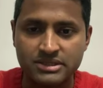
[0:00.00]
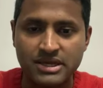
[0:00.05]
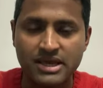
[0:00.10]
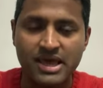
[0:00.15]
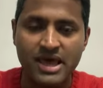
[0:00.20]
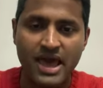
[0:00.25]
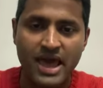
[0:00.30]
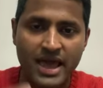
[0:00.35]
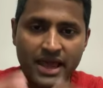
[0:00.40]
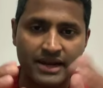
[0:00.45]

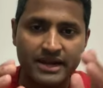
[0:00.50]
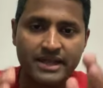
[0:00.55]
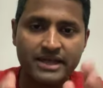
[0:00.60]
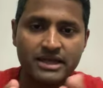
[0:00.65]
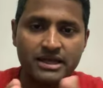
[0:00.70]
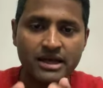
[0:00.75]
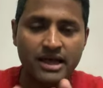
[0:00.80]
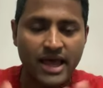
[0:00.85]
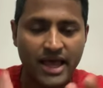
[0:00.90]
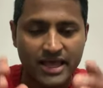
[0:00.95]
And
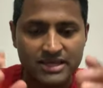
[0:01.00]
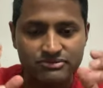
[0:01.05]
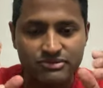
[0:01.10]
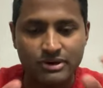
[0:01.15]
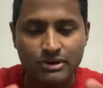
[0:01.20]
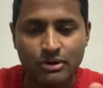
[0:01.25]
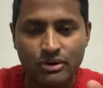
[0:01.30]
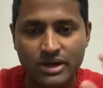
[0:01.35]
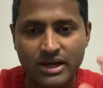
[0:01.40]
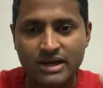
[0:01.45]
as we
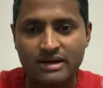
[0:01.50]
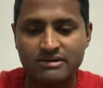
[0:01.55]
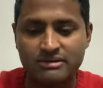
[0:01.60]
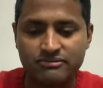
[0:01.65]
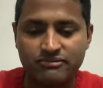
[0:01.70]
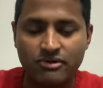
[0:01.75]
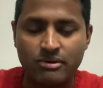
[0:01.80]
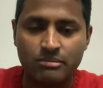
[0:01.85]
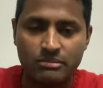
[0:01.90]
look at from